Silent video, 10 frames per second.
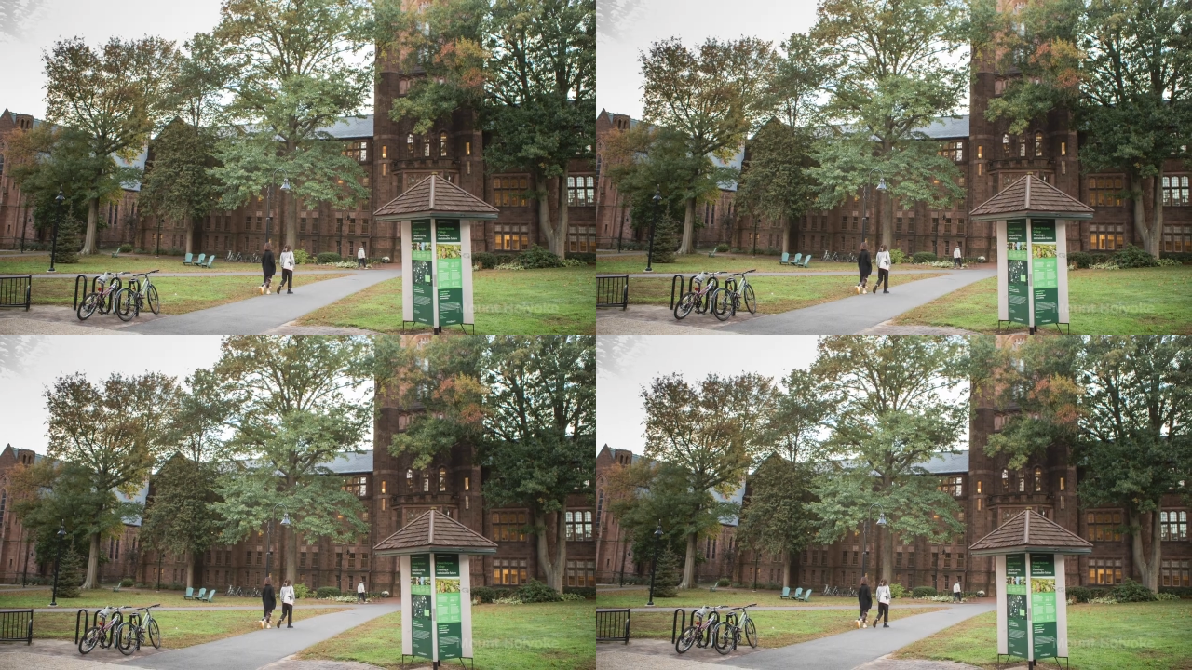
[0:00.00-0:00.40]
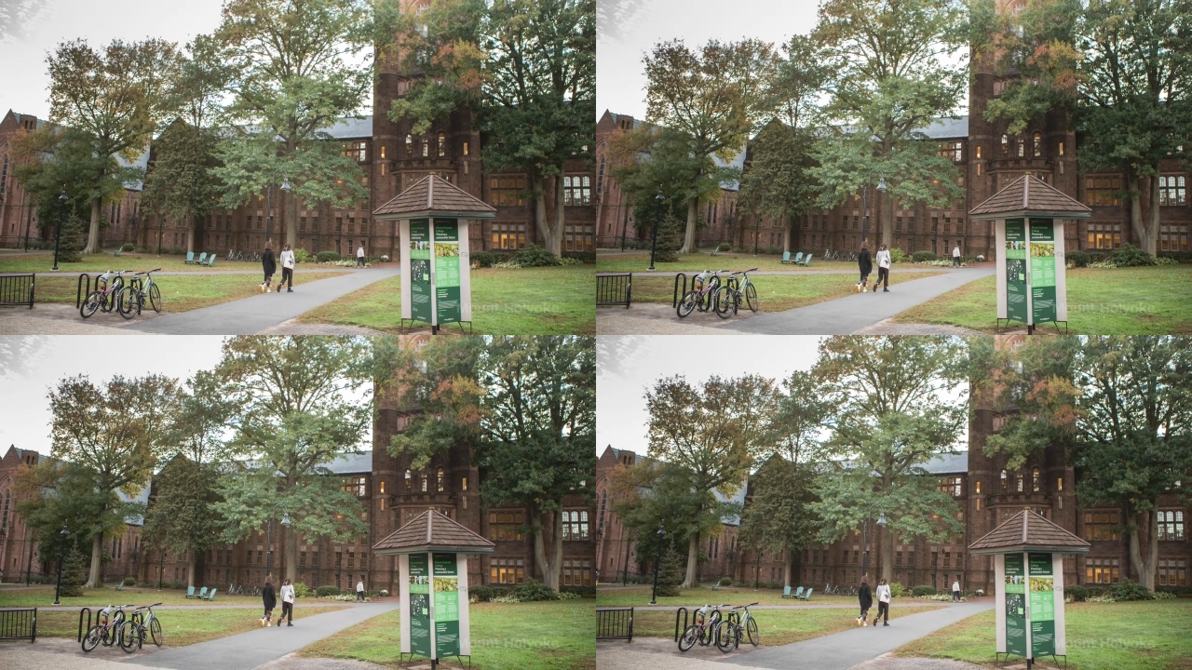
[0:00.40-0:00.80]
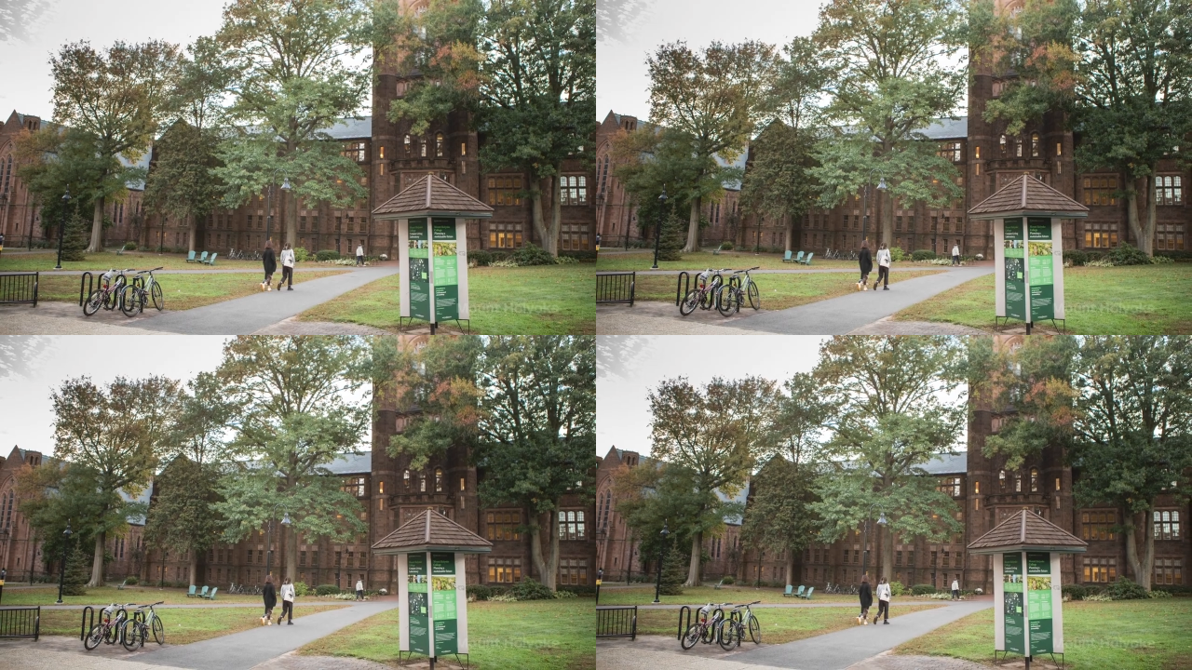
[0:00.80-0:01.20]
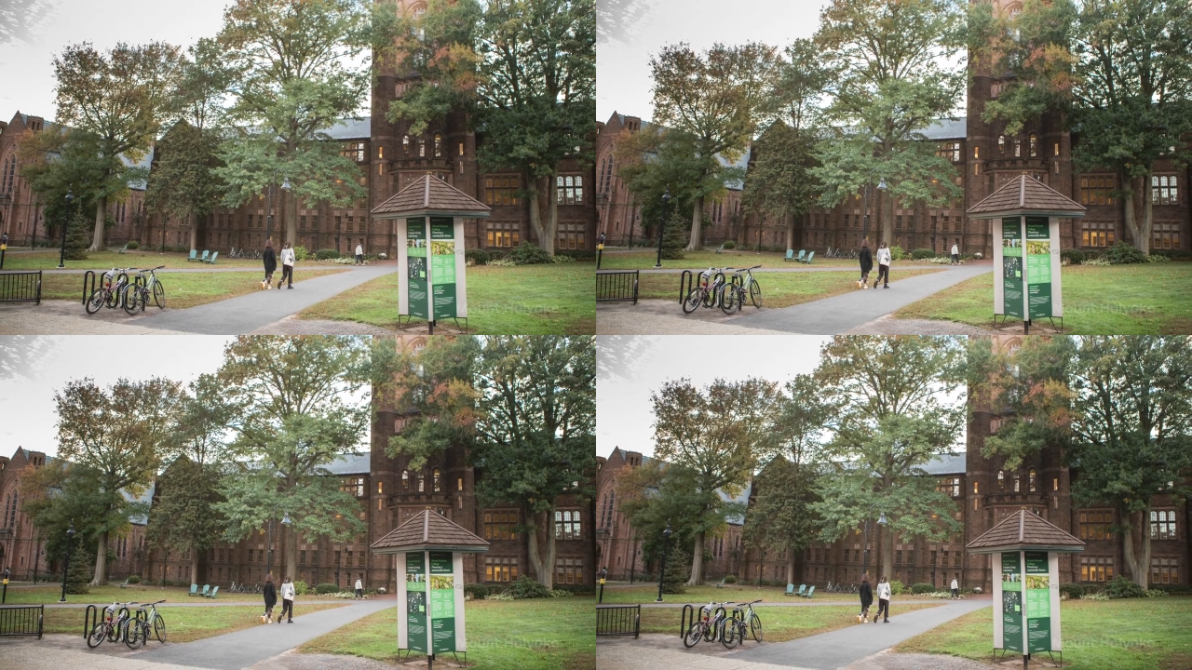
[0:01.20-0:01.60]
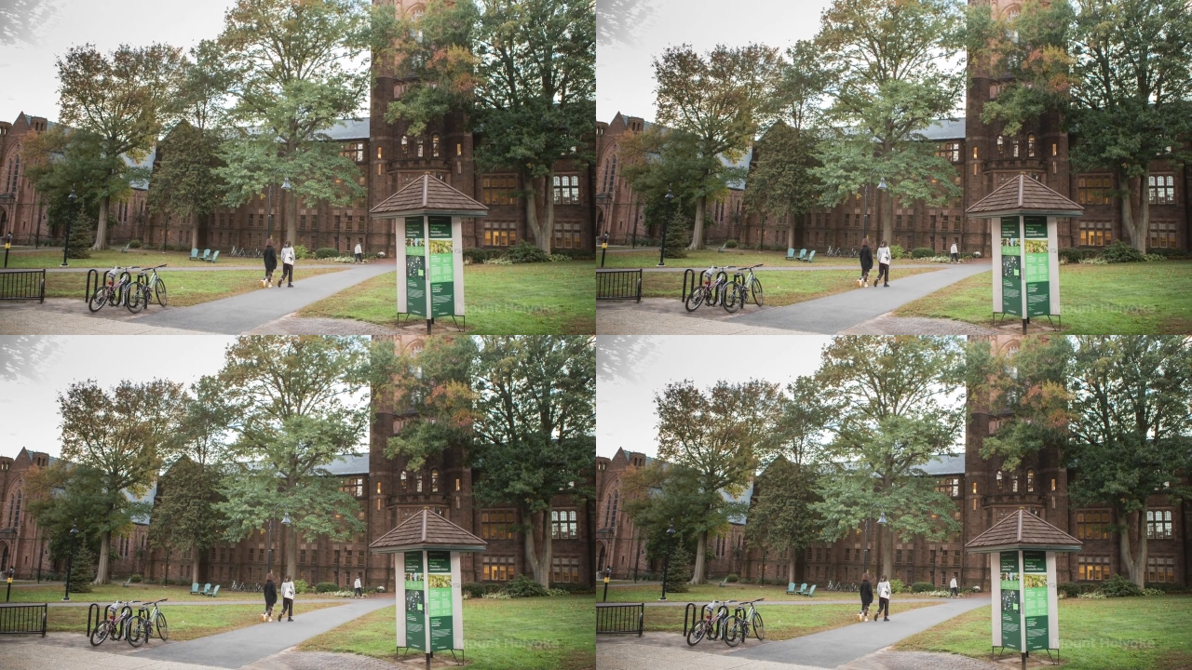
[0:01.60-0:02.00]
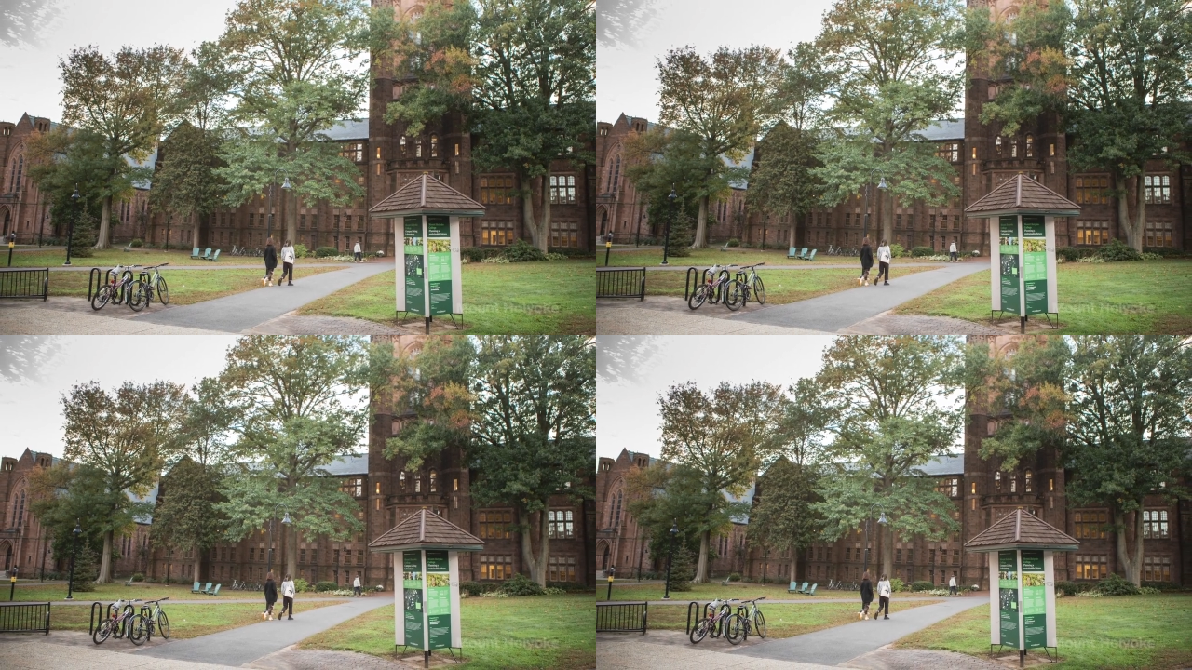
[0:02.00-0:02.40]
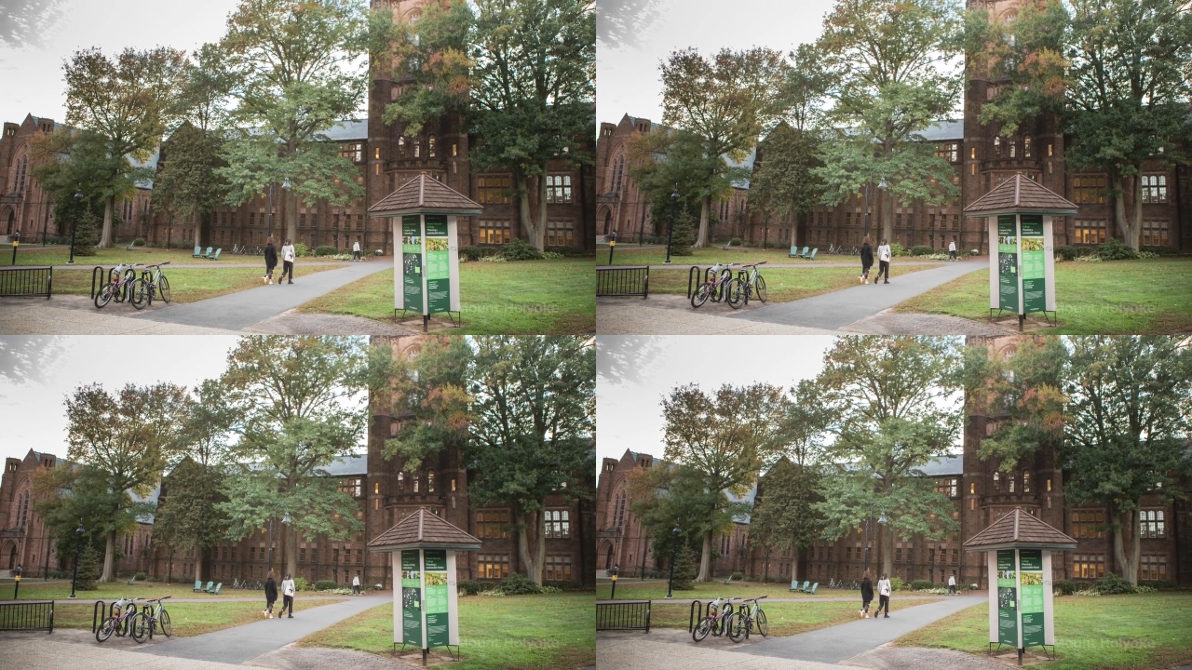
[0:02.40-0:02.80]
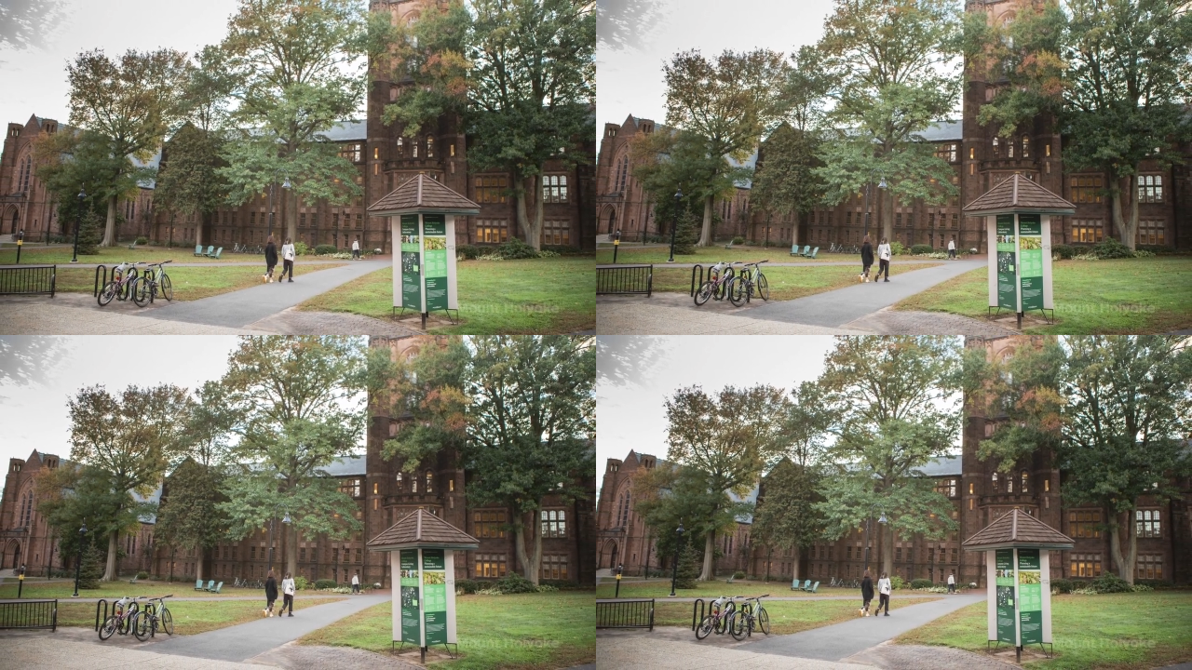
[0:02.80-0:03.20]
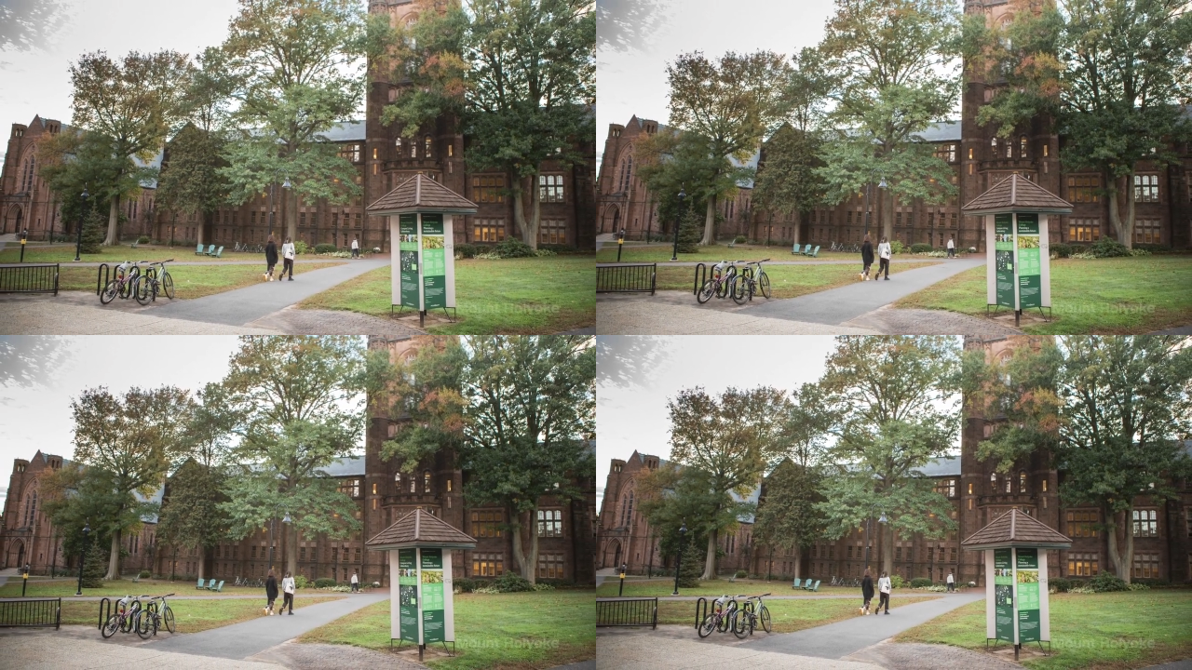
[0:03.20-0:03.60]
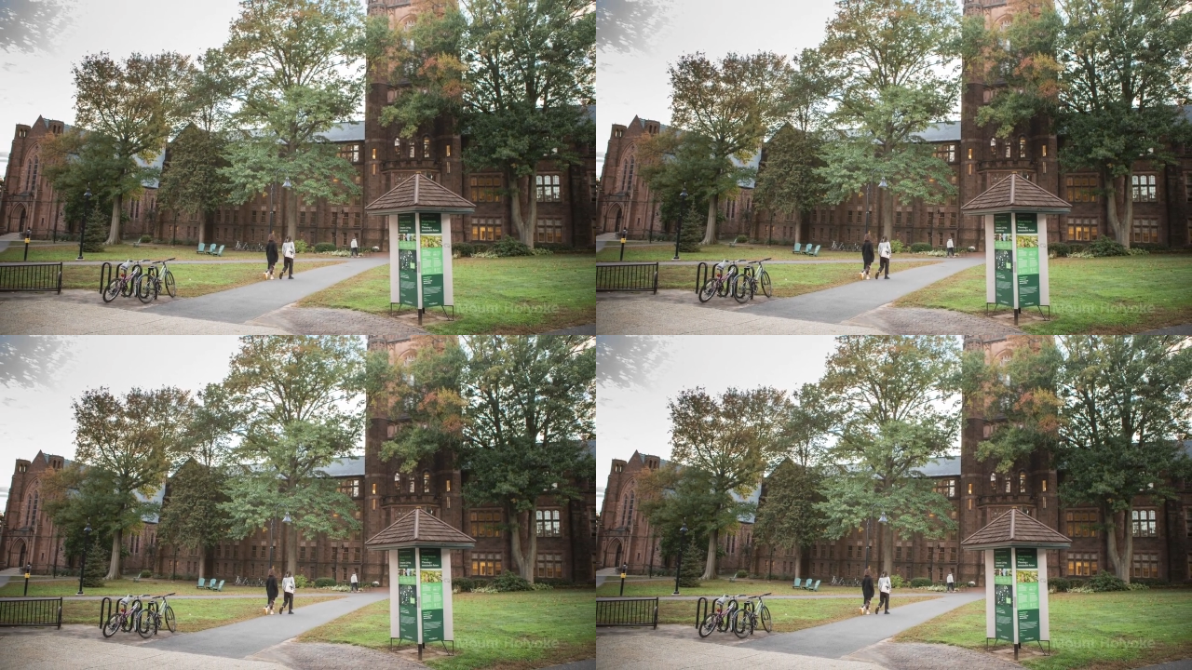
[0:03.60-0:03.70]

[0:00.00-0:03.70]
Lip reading: No face is visible, so there are no lips to read.